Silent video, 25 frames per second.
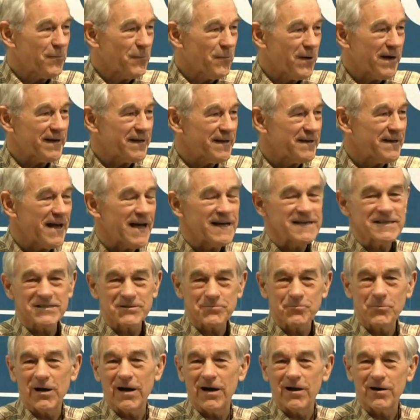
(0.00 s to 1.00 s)
What a nice
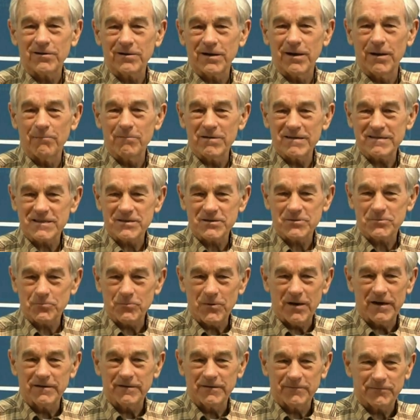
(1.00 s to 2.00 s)
welcome. This is
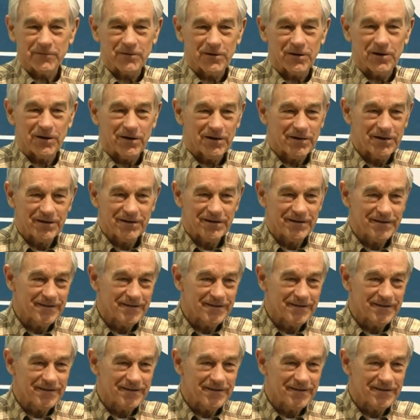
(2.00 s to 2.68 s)
wonderful.